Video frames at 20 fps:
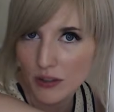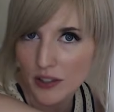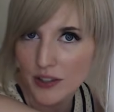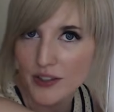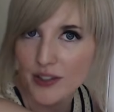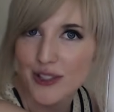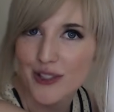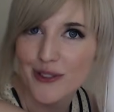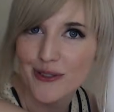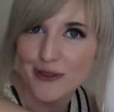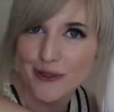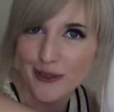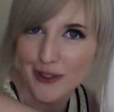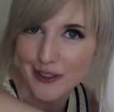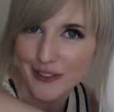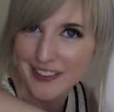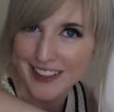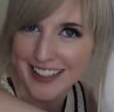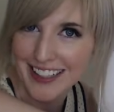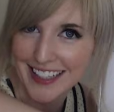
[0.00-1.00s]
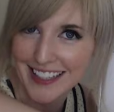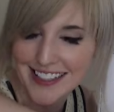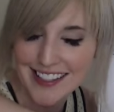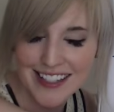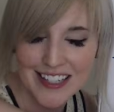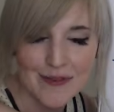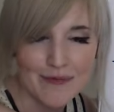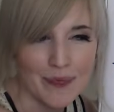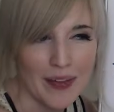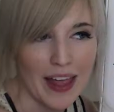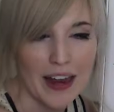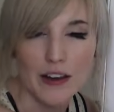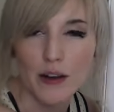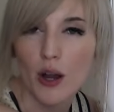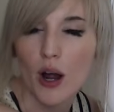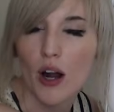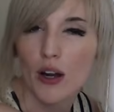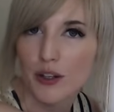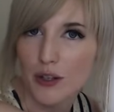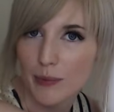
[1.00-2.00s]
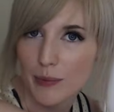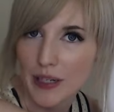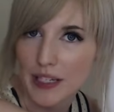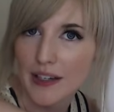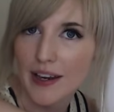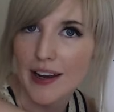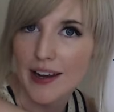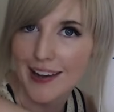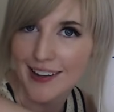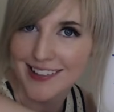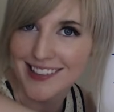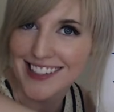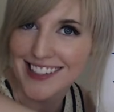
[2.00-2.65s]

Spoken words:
and too frivolous and not to be taken